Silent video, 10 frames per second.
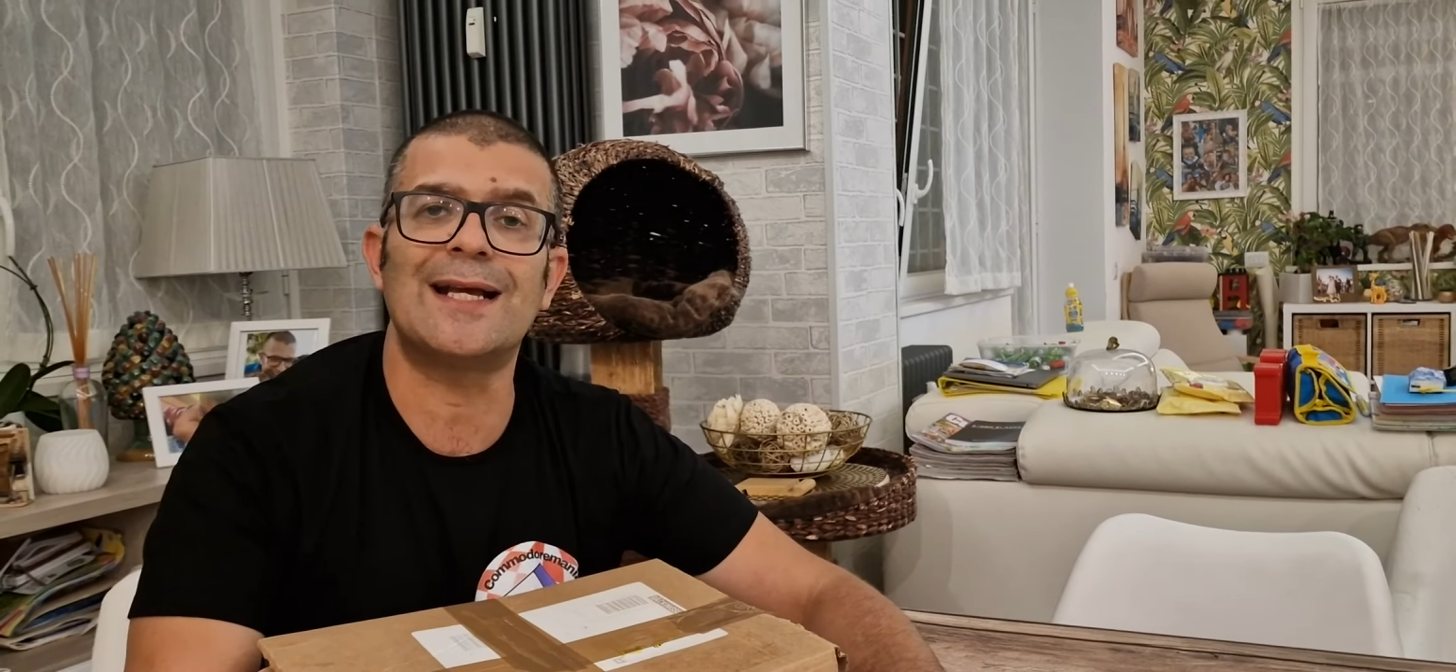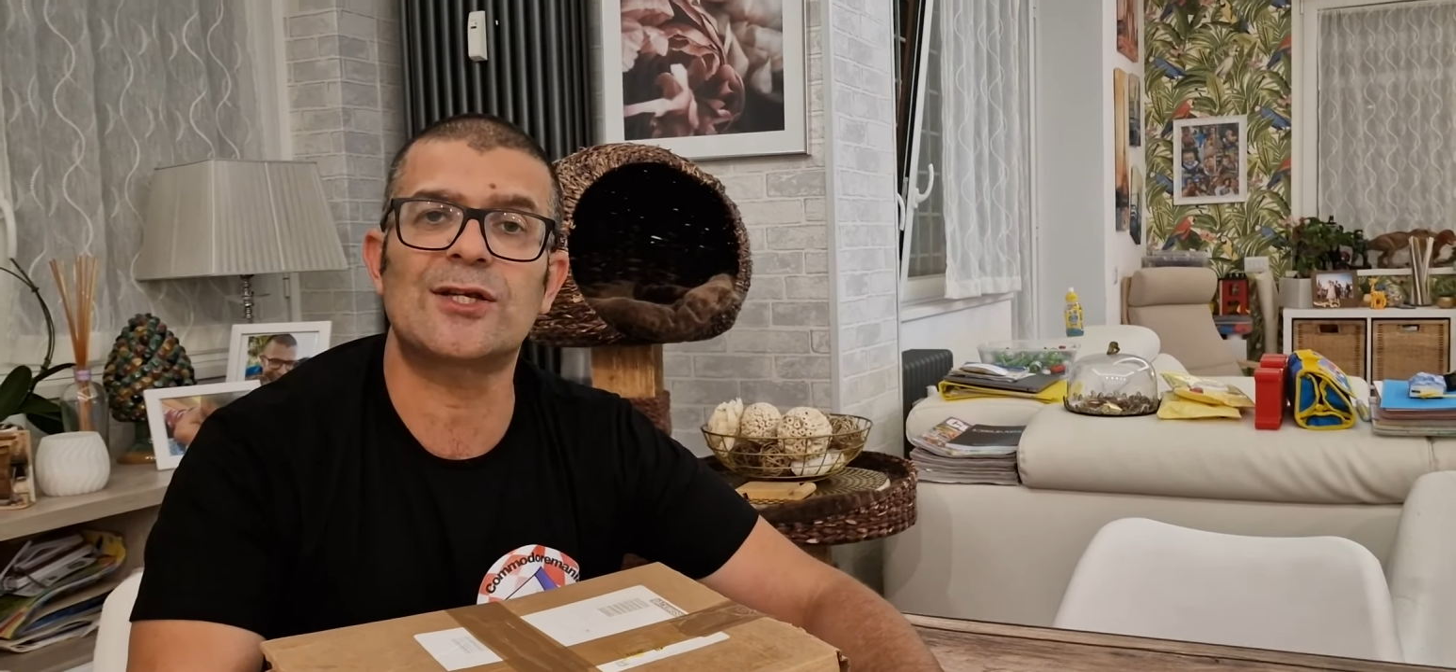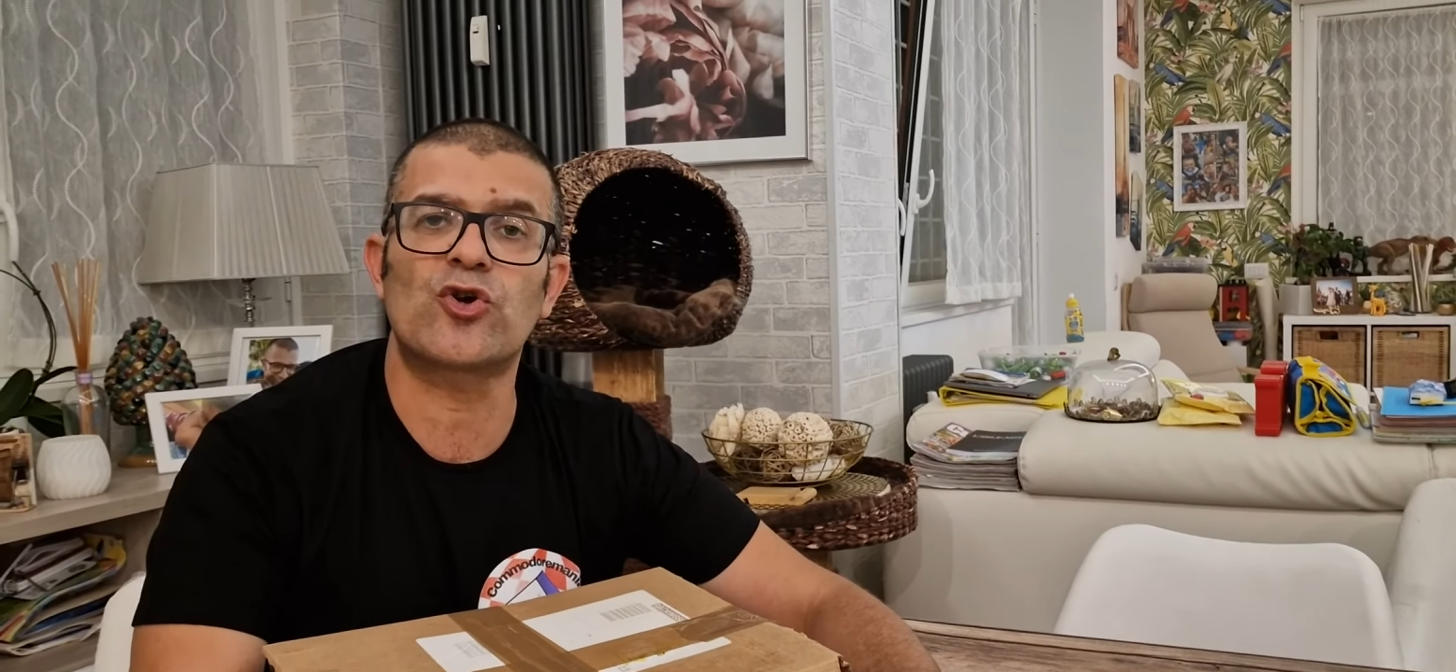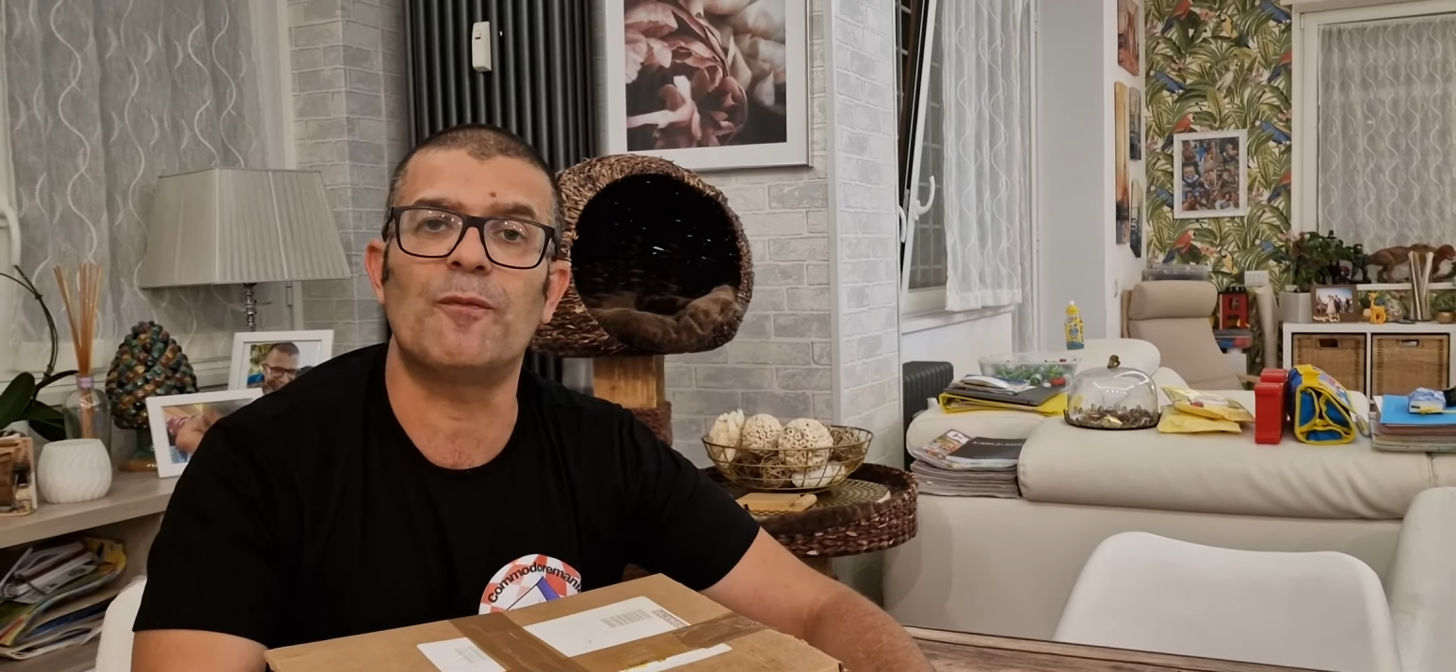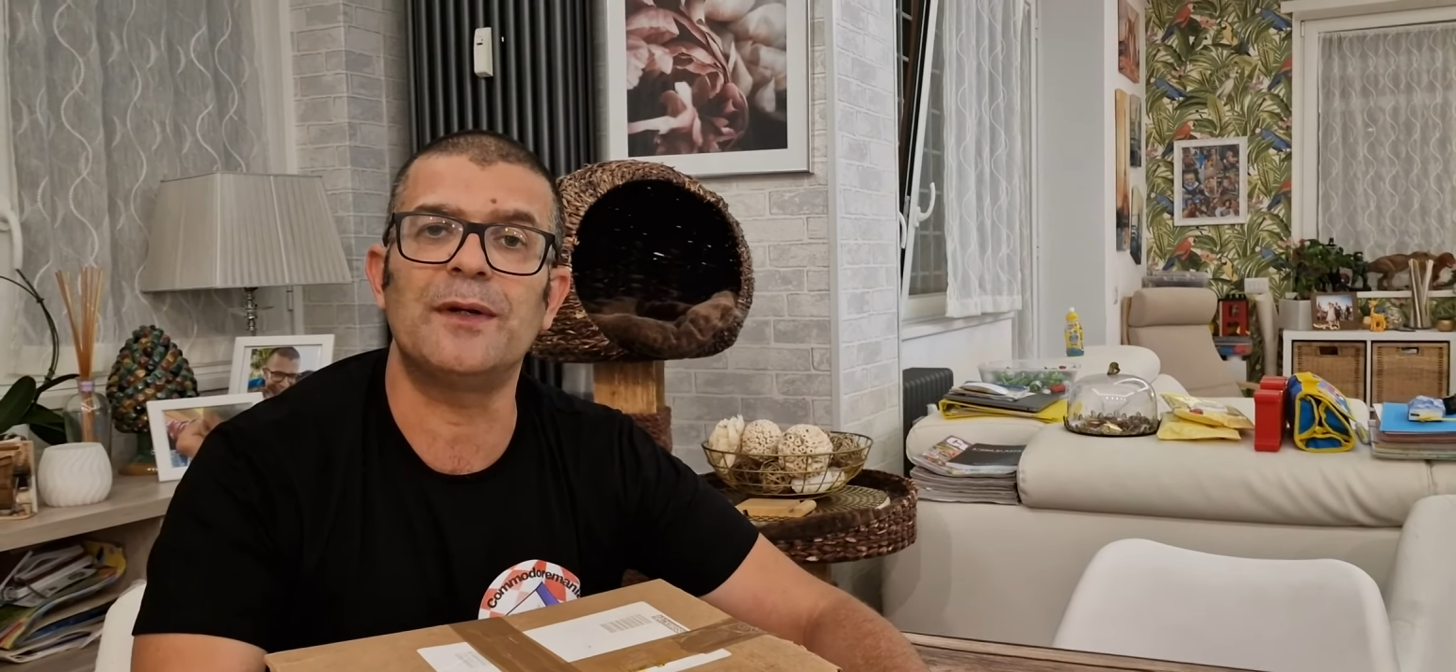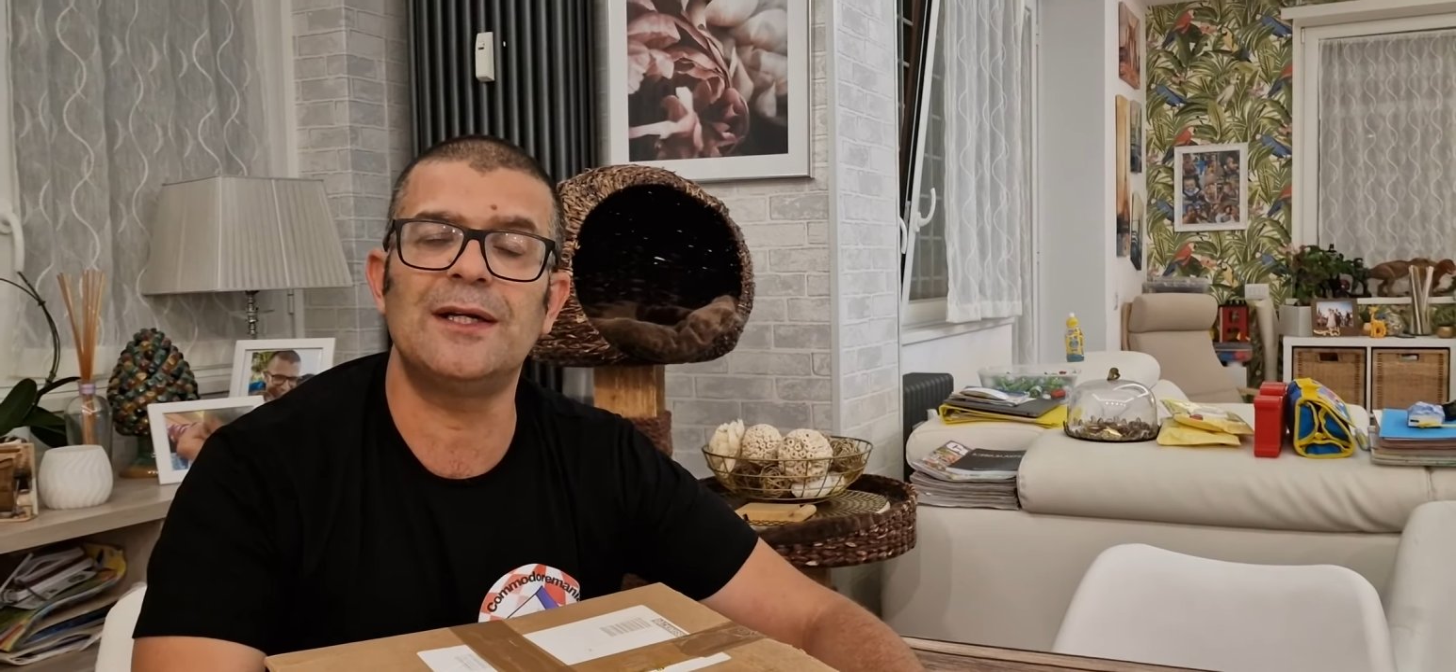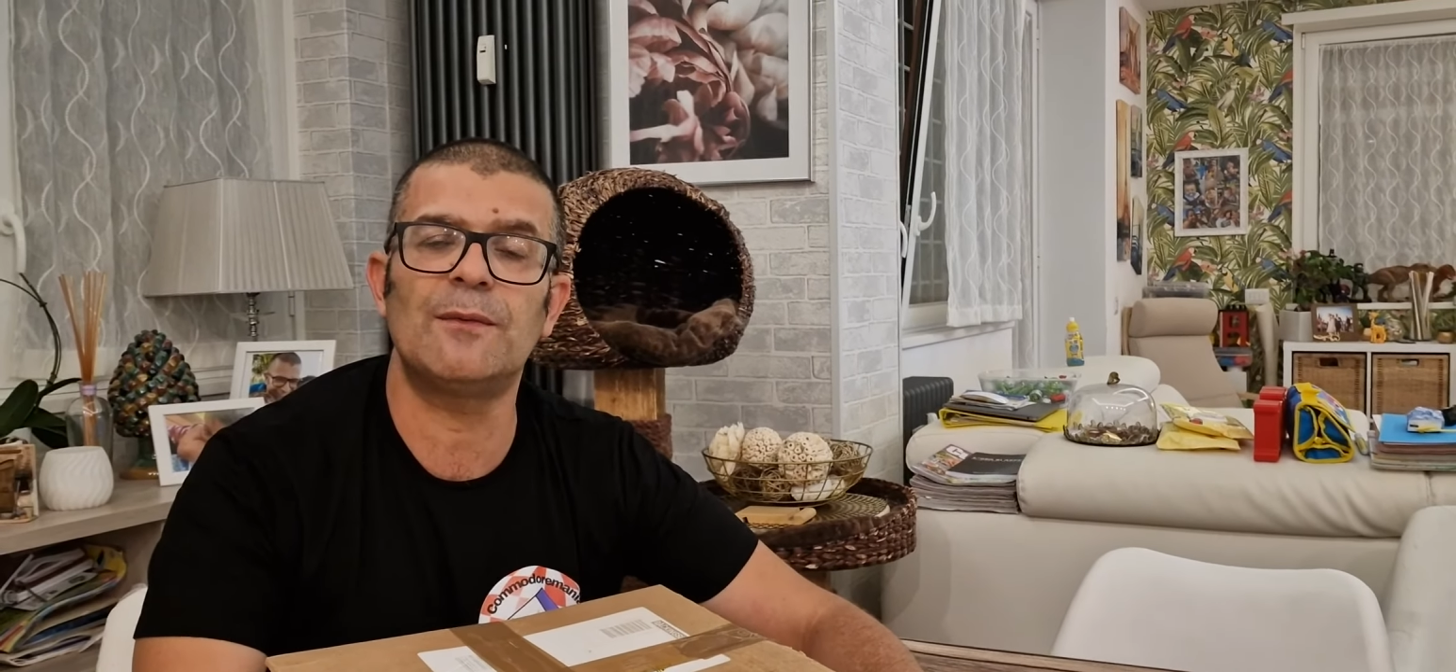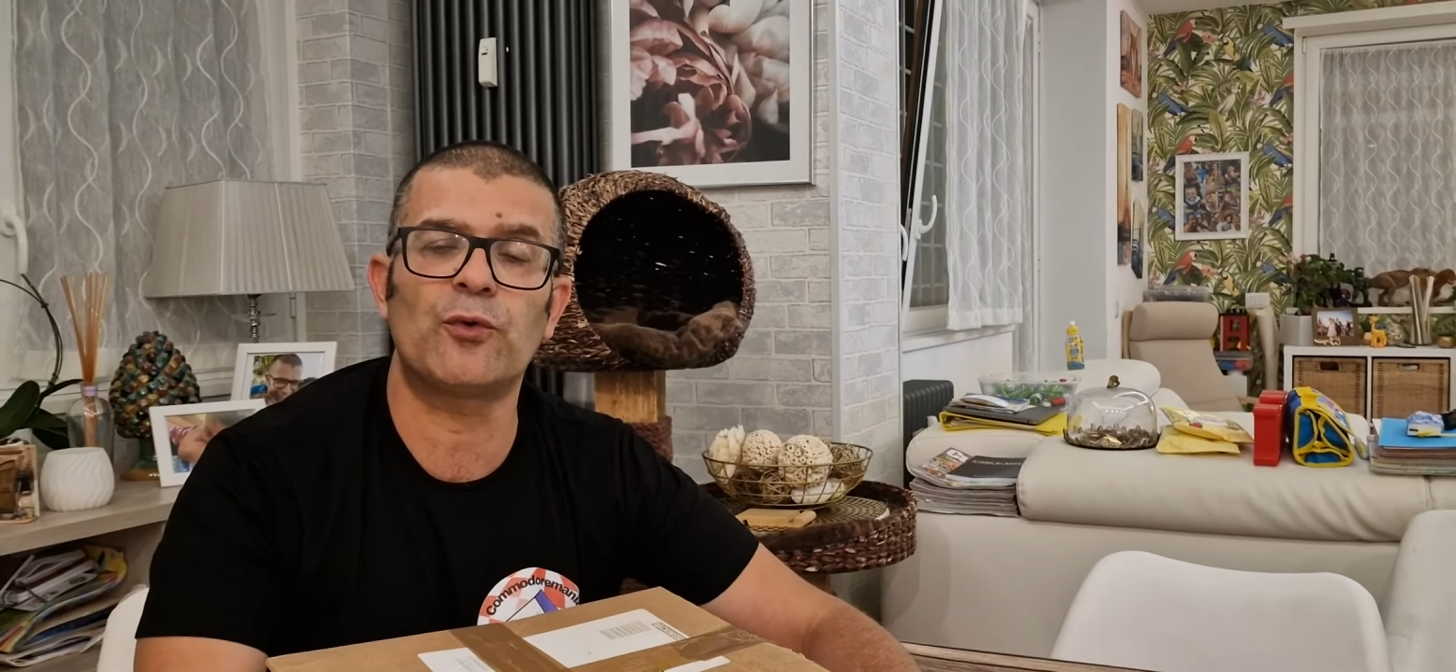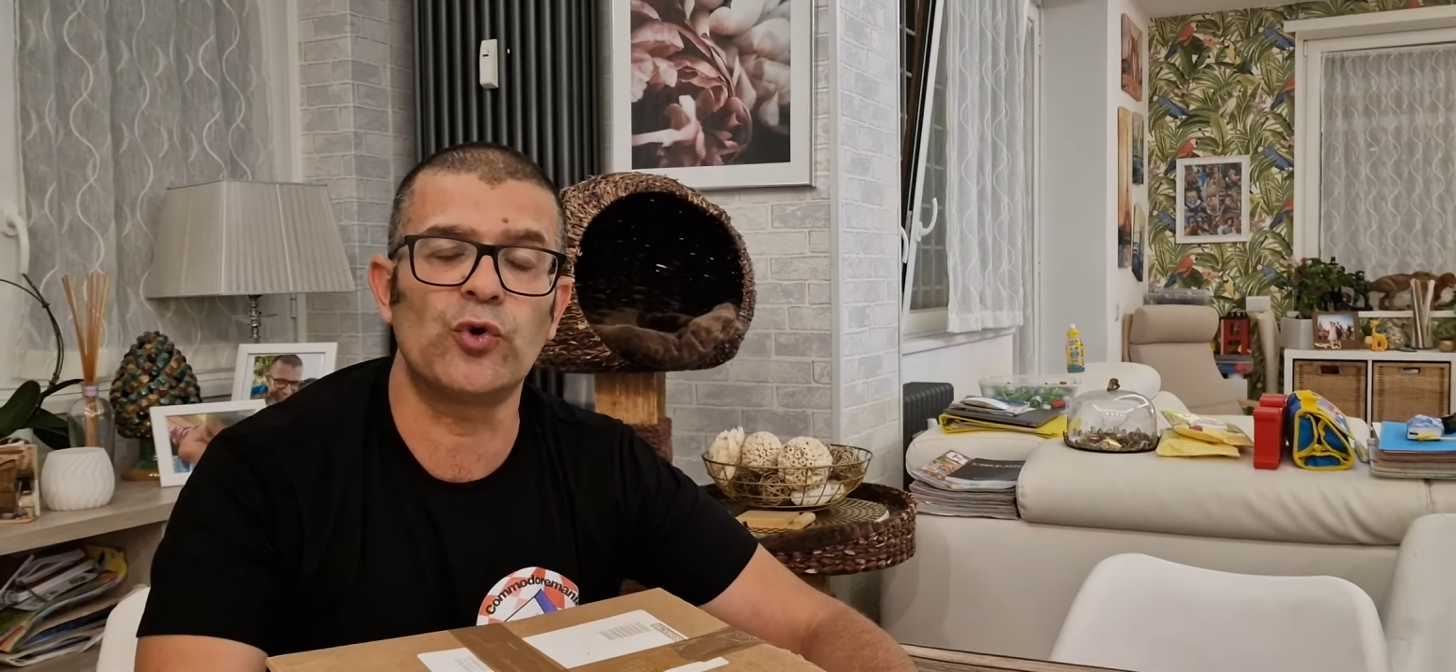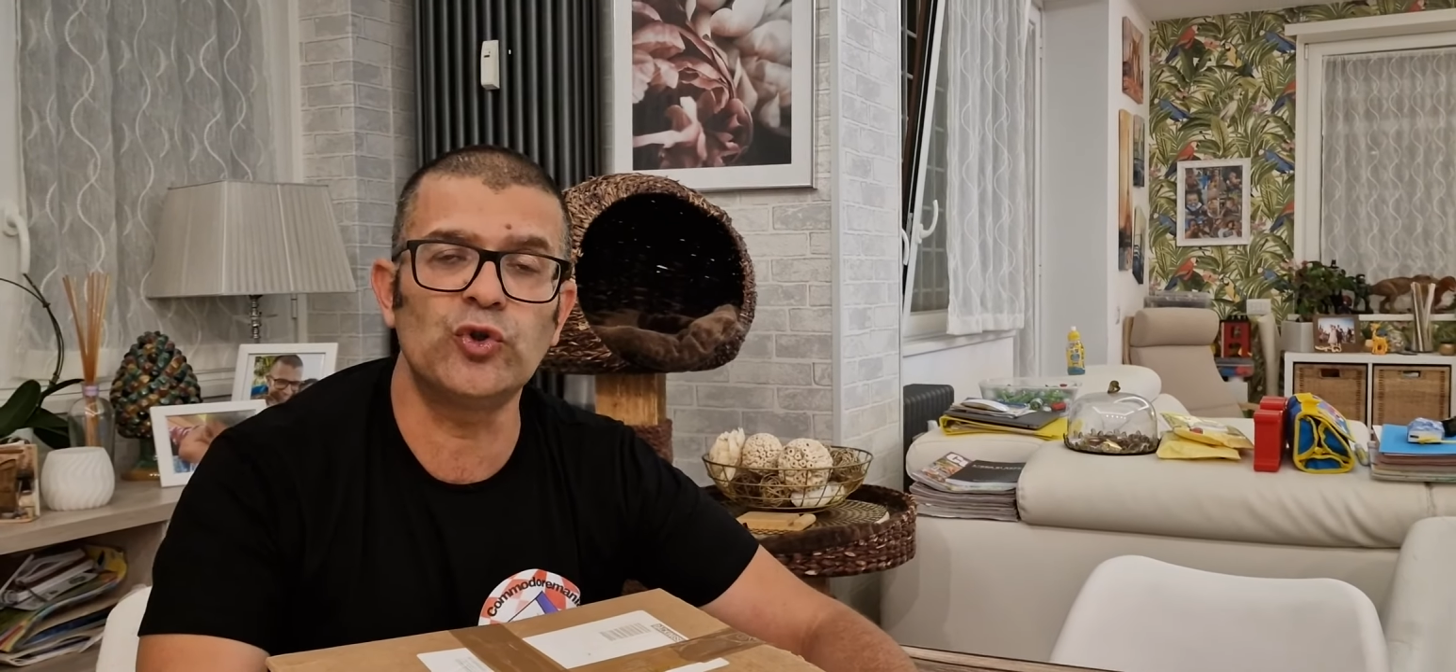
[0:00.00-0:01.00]
to
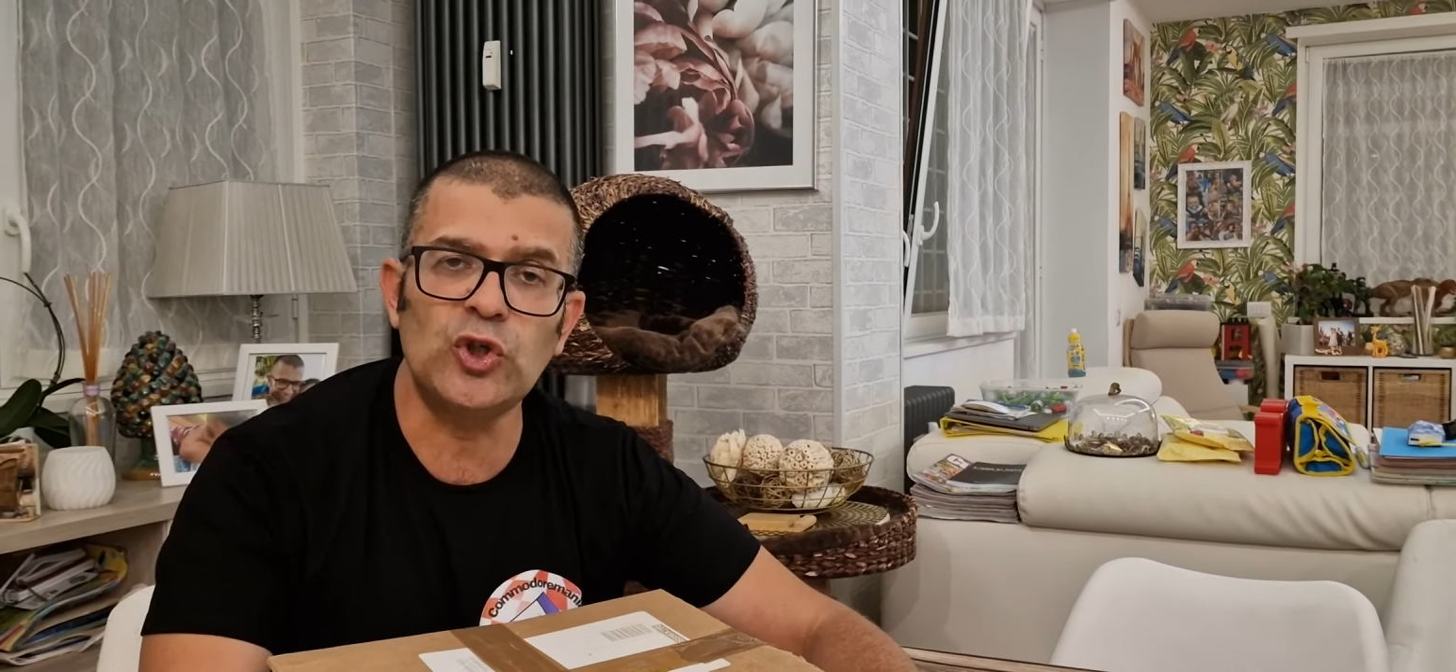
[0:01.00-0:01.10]
produce